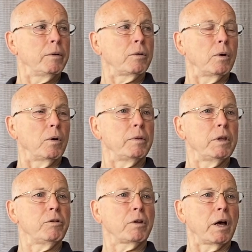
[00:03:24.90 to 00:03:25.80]
So
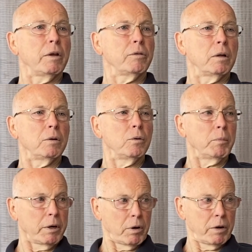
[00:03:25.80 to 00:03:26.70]
these guys knew
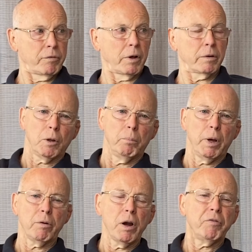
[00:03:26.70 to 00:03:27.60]
my grandfather.
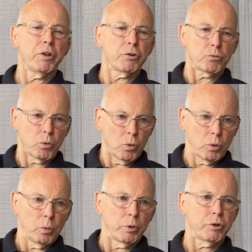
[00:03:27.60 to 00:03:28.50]
My grandfather's
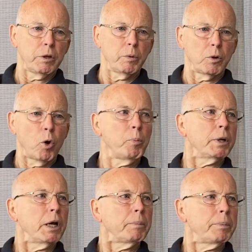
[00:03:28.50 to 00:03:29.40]
role was he would
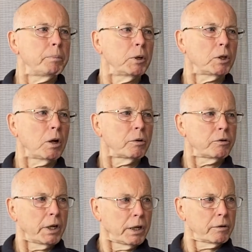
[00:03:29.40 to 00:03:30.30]
open up McDonald's
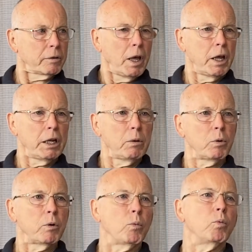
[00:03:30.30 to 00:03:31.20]
stands, and he
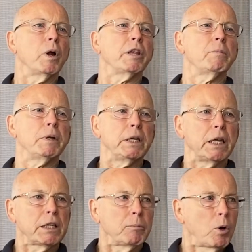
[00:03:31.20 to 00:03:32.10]
would run them and
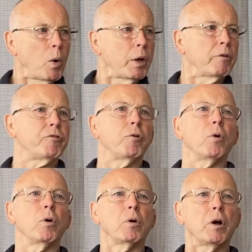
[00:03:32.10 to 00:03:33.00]
get them going
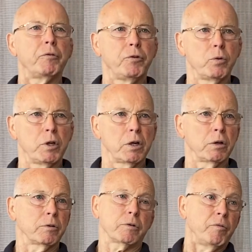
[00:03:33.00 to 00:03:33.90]
for a few
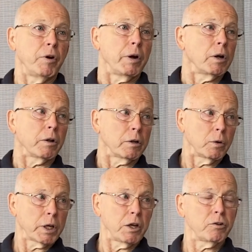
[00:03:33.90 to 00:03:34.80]
years, varied on the
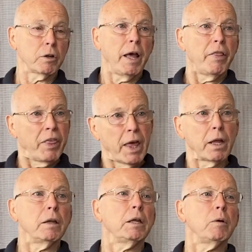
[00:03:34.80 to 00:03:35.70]
location. And
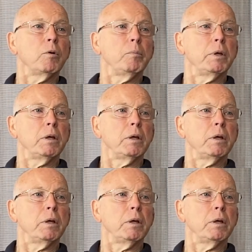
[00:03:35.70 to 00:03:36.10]
then he would